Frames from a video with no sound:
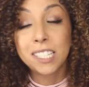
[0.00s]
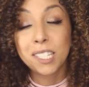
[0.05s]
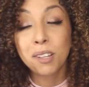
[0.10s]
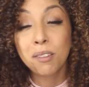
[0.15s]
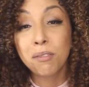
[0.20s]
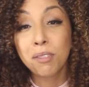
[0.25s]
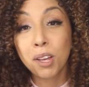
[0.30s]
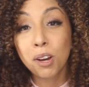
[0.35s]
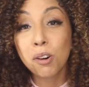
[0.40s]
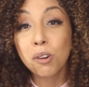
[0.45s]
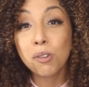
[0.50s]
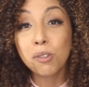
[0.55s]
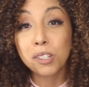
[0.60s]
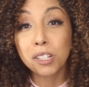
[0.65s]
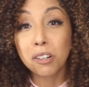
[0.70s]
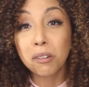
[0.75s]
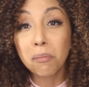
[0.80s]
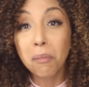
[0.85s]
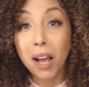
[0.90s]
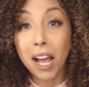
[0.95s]
So
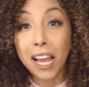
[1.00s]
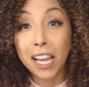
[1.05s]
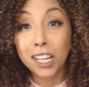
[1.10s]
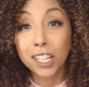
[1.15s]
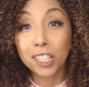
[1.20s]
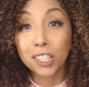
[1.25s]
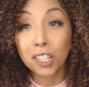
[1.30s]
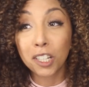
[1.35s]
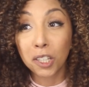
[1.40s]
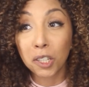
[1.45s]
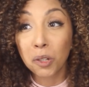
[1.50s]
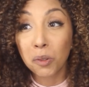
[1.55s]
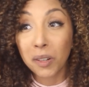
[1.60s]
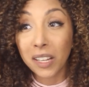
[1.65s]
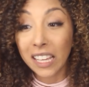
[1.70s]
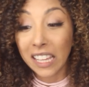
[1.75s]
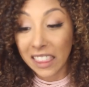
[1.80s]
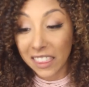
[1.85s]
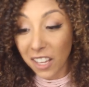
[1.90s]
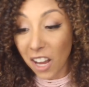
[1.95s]
those are my
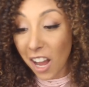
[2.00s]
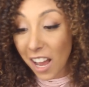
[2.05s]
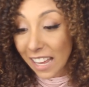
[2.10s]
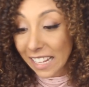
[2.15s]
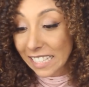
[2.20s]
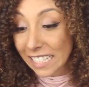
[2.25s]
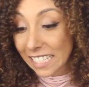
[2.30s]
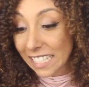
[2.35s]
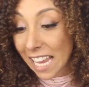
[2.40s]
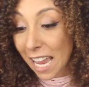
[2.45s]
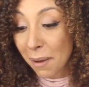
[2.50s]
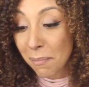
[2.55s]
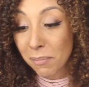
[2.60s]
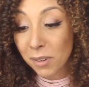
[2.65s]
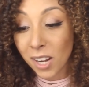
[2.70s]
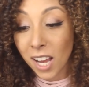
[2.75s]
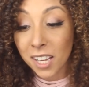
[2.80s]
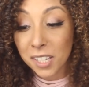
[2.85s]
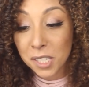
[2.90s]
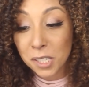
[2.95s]
concluding thoughts.
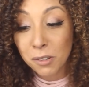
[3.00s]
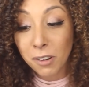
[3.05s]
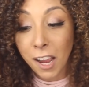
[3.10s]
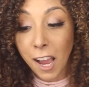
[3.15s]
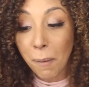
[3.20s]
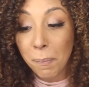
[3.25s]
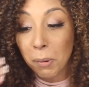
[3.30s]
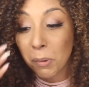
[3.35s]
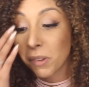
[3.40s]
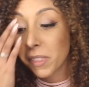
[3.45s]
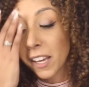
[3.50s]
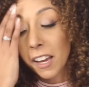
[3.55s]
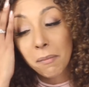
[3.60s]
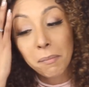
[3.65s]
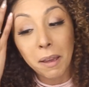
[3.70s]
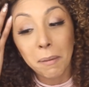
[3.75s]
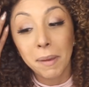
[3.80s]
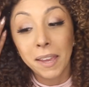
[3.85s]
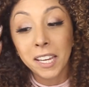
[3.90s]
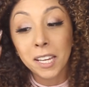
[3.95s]
I'm not too happy with how
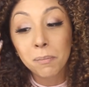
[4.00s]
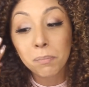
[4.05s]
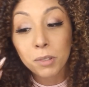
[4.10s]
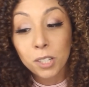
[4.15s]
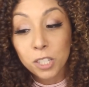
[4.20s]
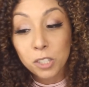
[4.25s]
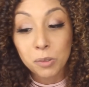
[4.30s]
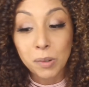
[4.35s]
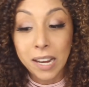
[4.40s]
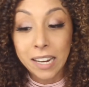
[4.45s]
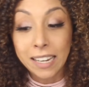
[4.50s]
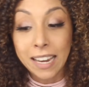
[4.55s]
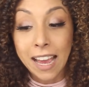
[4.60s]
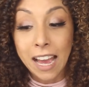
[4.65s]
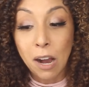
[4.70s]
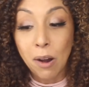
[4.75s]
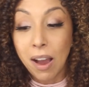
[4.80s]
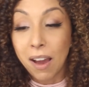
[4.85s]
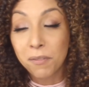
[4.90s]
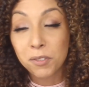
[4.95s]
my makeup looks right
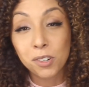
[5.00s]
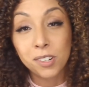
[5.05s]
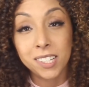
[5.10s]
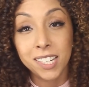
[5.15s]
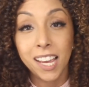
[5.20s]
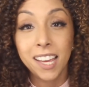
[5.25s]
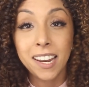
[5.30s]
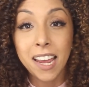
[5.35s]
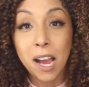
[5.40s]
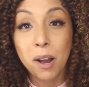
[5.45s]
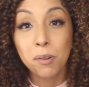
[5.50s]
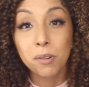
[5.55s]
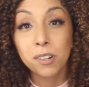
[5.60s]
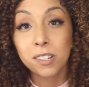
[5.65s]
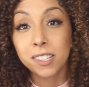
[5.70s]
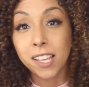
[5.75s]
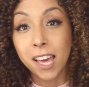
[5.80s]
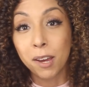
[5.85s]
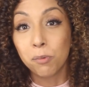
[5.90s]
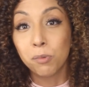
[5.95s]
now. After 10
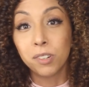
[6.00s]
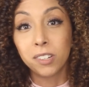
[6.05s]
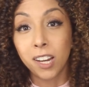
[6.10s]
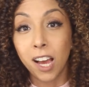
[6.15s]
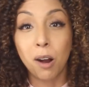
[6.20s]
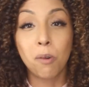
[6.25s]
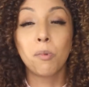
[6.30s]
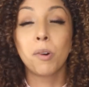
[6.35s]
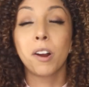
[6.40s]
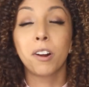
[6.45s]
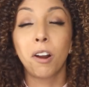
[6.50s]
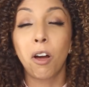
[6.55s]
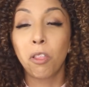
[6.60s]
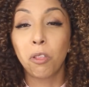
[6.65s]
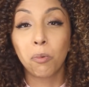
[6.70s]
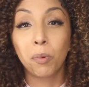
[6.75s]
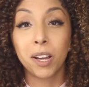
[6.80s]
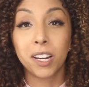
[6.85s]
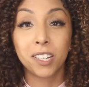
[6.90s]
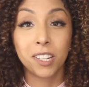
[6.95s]
hours, I would not wear it all
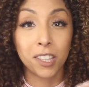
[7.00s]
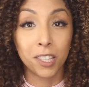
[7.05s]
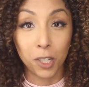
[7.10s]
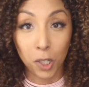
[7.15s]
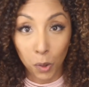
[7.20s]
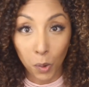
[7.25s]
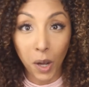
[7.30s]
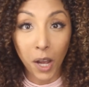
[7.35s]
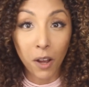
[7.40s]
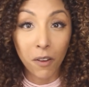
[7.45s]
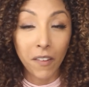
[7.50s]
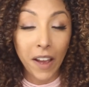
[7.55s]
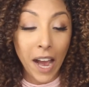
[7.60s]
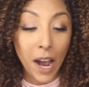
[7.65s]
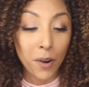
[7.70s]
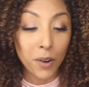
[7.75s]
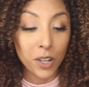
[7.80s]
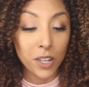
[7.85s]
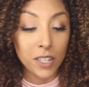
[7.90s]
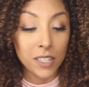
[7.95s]
the way to the 12
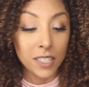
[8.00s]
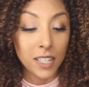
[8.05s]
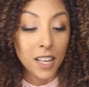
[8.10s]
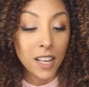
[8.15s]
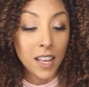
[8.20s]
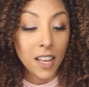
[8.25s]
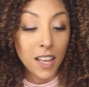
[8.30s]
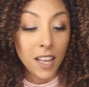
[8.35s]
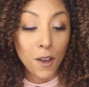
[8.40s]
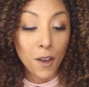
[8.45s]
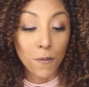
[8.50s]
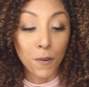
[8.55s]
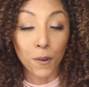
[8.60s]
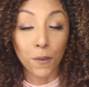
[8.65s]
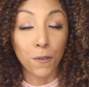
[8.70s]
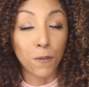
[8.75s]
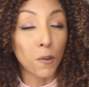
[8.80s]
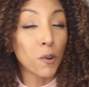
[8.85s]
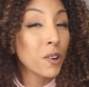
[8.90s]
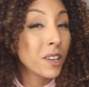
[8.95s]
hours.
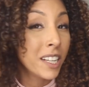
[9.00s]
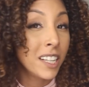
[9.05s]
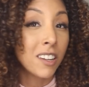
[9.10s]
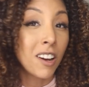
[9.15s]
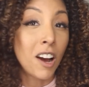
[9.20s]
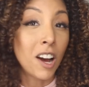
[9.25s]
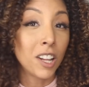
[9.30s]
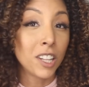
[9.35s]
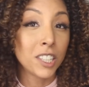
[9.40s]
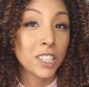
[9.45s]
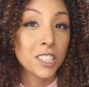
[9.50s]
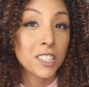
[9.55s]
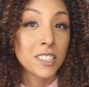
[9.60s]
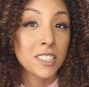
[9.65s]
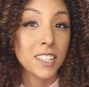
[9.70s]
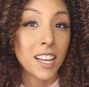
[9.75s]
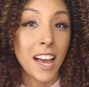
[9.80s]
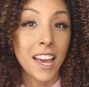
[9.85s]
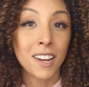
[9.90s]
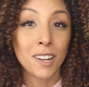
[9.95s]
For
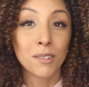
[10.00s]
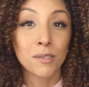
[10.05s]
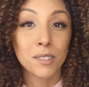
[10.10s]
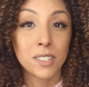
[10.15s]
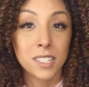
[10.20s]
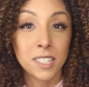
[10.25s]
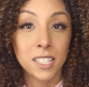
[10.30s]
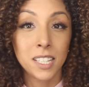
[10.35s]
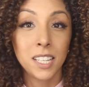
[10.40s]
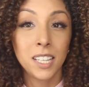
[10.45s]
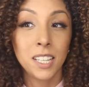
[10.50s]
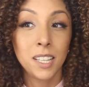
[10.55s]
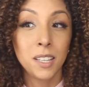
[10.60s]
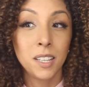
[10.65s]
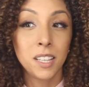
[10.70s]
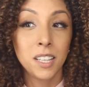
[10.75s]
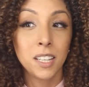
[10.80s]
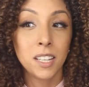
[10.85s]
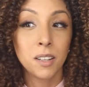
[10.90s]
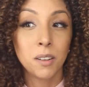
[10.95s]
$40, I don't
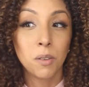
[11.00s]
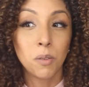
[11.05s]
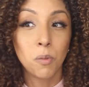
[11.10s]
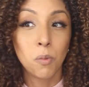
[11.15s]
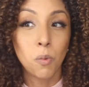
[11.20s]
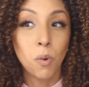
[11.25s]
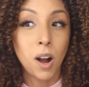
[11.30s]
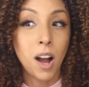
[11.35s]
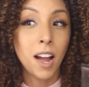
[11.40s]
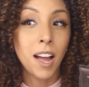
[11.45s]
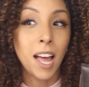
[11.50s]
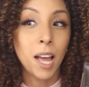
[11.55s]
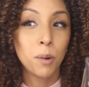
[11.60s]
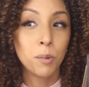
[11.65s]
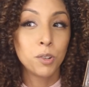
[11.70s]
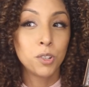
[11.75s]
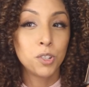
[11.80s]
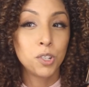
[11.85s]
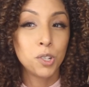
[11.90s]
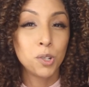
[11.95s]
see why I
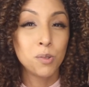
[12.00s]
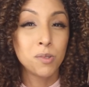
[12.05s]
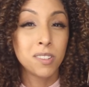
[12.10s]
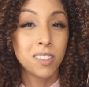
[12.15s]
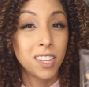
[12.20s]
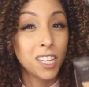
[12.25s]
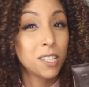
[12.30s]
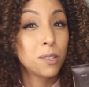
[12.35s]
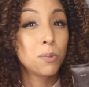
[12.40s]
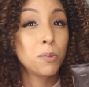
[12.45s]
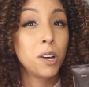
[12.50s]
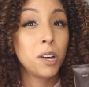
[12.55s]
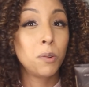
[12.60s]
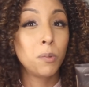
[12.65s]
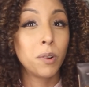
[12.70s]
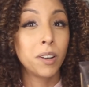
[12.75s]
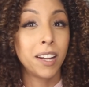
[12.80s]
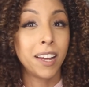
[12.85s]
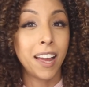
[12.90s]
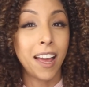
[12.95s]
would choose this
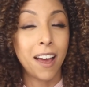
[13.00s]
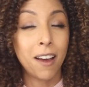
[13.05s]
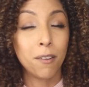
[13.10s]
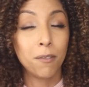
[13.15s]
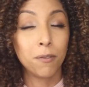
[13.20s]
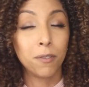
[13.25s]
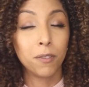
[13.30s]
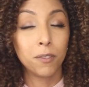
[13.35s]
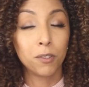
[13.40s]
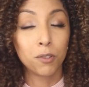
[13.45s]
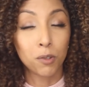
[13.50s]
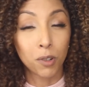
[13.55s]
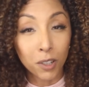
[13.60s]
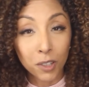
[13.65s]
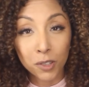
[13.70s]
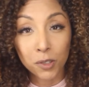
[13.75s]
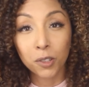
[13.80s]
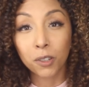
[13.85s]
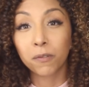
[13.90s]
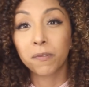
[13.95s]
one when I have
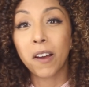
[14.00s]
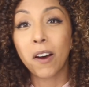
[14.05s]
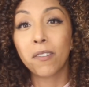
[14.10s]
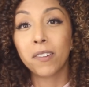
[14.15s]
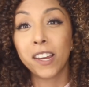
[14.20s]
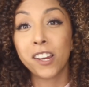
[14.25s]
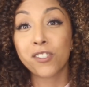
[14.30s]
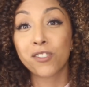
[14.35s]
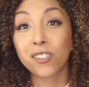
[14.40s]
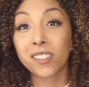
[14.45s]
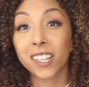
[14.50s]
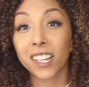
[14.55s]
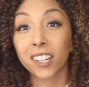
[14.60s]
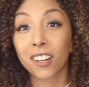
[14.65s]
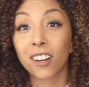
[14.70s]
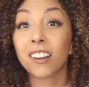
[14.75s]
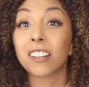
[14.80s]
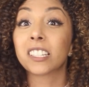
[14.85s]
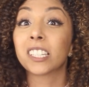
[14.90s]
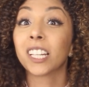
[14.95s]
drugstore foundations
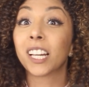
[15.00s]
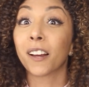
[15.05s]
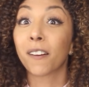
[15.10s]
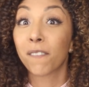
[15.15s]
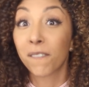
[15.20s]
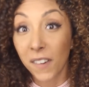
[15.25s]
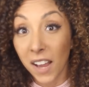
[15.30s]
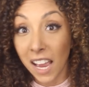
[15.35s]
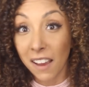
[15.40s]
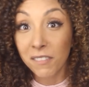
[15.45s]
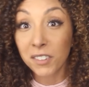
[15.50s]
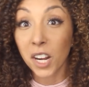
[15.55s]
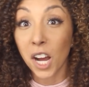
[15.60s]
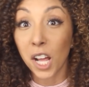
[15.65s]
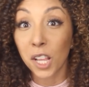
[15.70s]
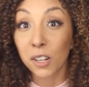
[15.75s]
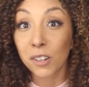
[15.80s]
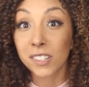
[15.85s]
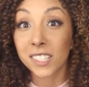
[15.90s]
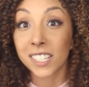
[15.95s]
that cost like
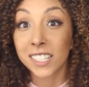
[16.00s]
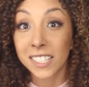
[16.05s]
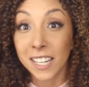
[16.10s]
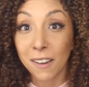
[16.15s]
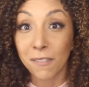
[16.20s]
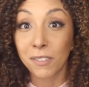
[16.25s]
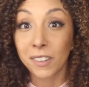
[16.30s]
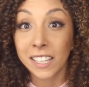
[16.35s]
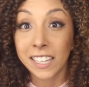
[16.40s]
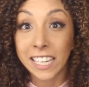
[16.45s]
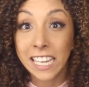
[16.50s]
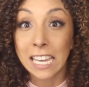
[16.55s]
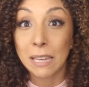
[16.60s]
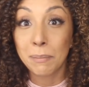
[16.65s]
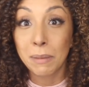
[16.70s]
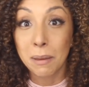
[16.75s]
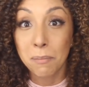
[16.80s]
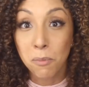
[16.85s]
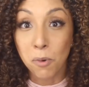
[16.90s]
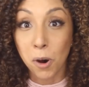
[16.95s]
$5 that definitely
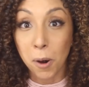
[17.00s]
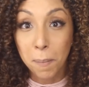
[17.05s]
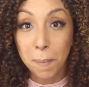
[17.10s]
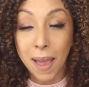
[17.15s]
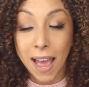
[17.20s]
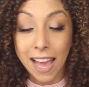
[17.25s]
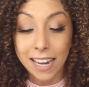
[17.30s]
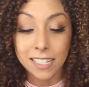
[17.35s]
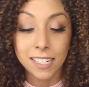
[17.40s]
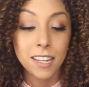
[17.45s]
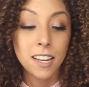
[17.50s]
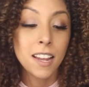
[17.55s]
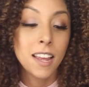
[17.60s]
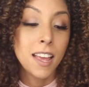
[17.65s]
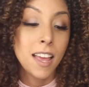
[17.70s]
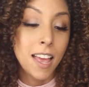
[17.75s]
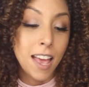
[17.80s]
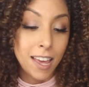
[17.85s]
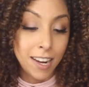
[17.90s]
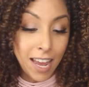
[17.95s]
keep me more matte.
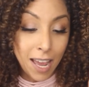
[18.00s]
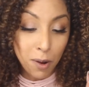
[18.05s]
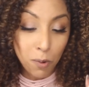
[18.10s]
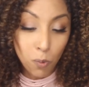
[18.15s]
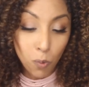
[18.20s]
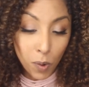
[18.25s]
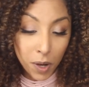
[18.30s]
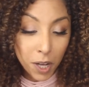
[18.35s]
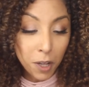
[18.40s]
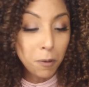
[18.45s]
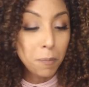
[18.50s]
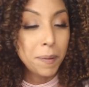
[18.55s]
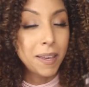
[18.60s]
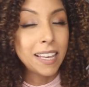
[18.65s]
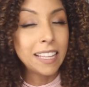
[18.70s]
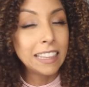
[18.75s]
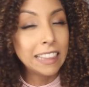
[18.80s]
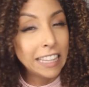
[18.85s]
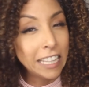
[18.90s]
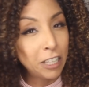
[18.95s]
And I will
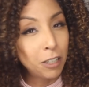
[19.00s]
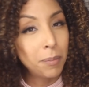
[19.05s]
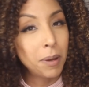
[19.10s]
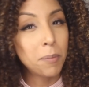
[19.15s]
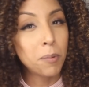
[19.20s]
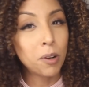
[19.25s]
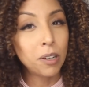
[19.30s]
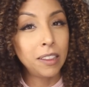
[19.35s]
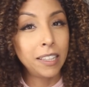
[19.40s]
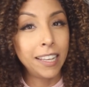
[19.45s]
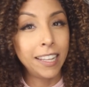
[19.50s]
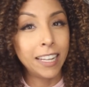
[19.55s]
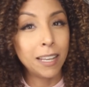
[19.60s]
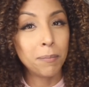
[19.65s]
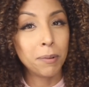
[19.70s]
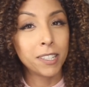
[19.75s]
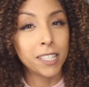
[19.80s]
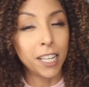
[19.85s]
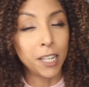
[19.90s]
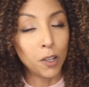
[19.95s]
be a little bit more
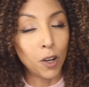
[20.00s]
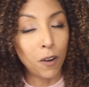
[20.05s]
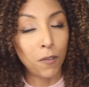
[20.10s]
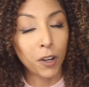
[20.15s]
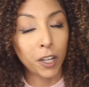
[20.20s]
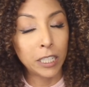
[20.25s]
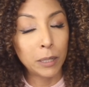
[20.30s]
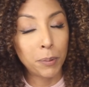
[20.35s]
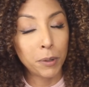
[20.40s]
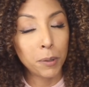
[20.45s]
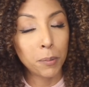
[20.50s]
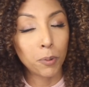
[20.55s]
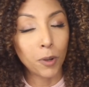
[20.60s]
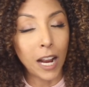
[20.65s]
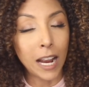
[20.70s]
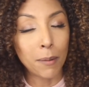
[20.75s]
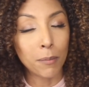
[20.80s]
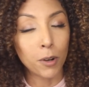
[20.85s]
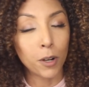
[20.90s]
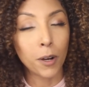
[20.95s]
lenient because I know I forgot to put a
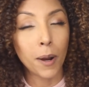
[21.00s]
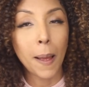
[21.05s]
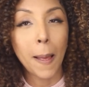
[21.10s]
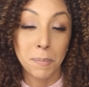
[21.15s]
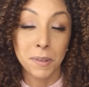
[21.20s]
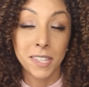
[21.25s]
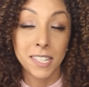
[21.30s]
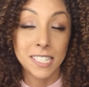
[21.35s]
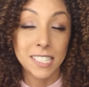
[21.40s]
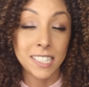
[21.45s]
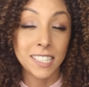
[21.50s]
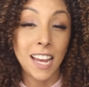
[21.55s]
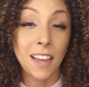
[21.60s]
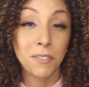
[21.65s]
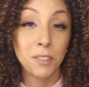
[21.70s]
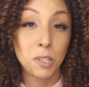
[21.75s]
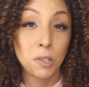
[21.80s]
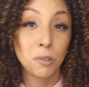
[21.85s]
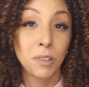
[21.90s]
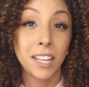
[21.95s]
primer, but this is gonna
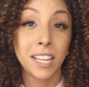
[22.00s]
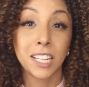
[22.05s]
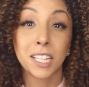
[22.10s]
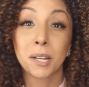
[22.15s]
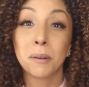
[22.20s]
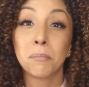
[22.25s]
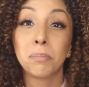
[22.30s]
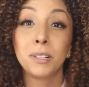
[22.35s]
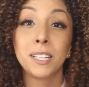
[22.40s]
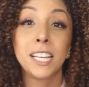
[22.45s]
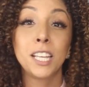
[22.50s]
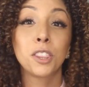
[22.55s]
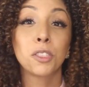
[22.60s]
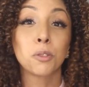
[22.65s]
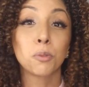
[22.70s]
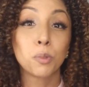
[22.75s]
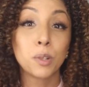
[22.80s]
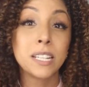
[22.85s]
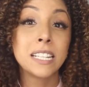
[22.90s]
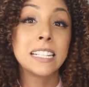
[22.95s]
have to do like a complete
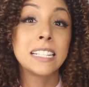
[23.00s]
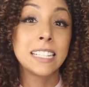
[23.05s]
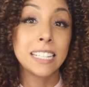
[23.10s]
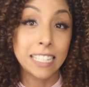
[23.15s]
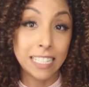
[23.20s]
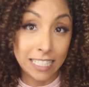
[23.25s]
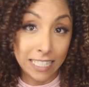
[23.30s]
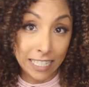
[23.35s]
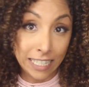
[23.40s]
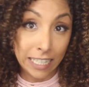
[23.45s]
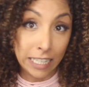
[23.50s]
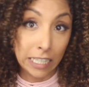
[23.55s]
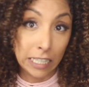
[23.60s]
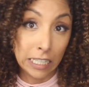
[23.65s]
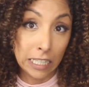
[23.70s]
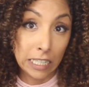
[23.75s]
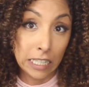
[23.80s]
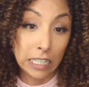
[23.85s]
360